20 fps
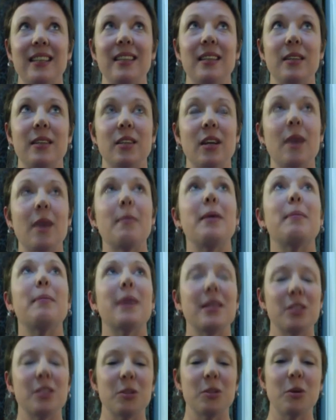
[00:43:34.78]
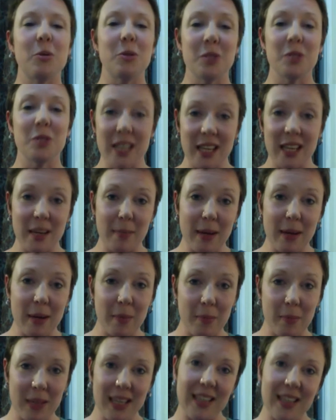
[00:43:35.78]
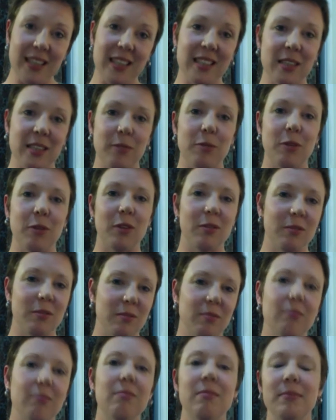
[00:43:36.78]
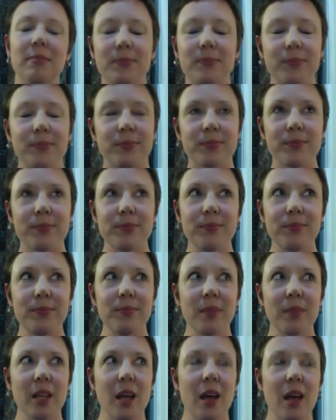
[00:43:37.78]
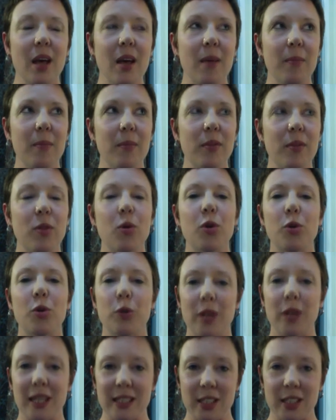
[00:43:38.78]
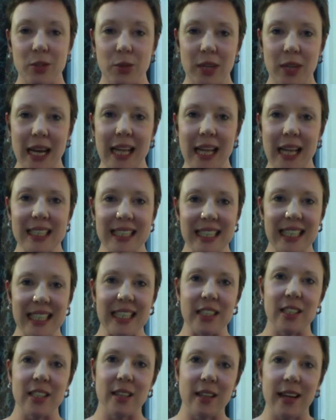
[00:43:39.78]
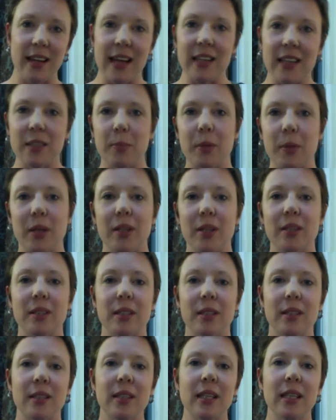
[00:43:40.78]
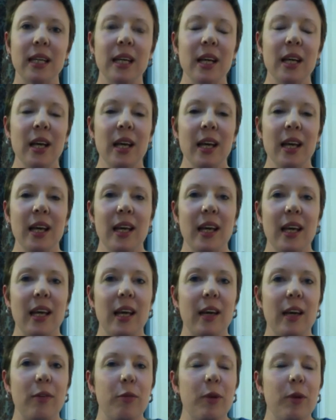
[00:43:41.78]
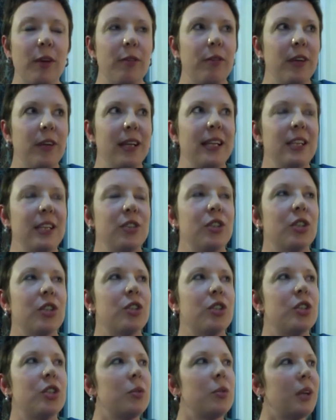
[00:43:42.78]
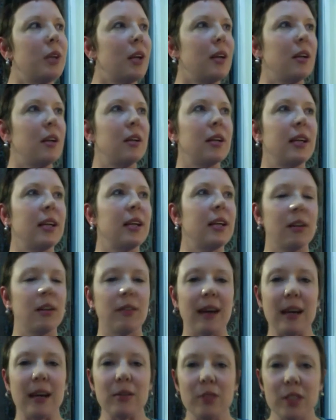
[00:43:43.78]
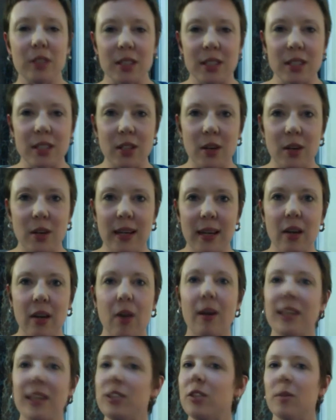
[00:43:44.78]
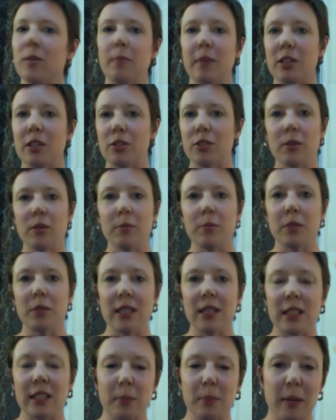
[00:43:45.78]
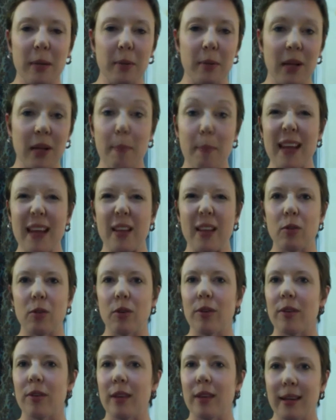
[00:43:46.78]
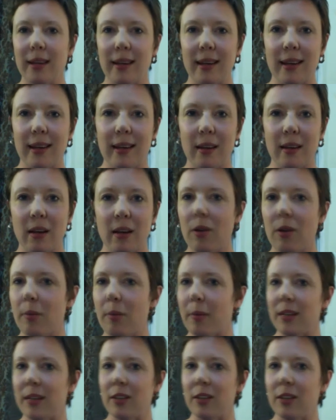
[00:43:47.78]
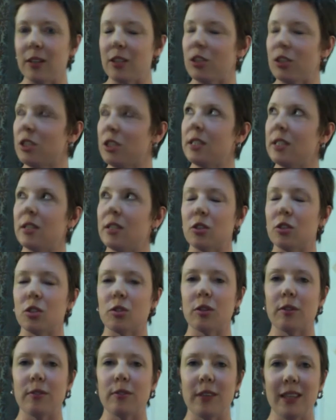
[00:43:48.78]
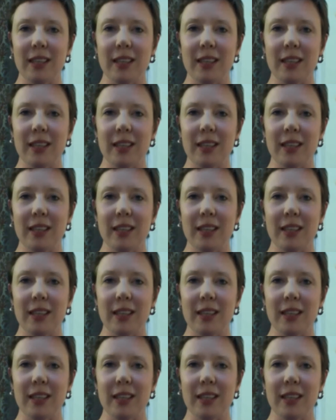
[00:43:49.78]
coming back to what we were saying about being in a different thought-created reality to the next person, if we're feeling judged and we're kind of looking around us going, oh, I don't measure up to these people, I bet they're all thinking, oh my goodness, she's so scruffy.